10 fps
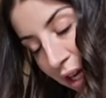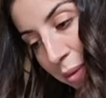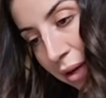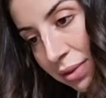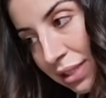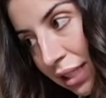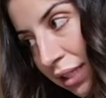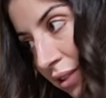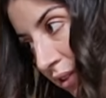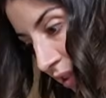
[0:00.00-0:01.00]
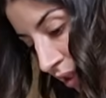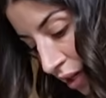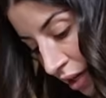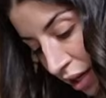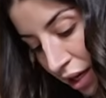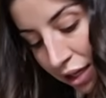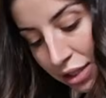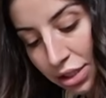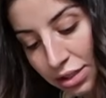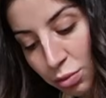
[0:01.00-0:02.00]
came out was dust. And
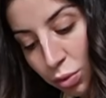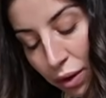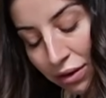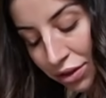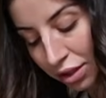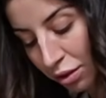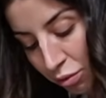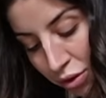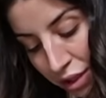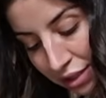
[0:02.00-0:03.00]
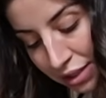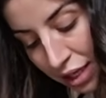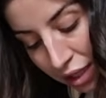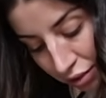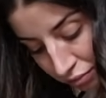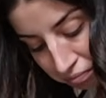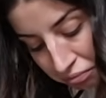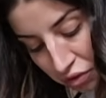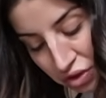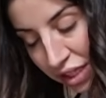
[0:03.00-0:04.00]
I just wore everything I wore yesterday,
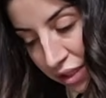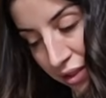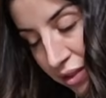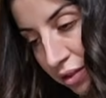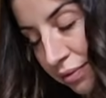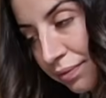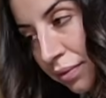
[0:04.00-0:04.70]
dust.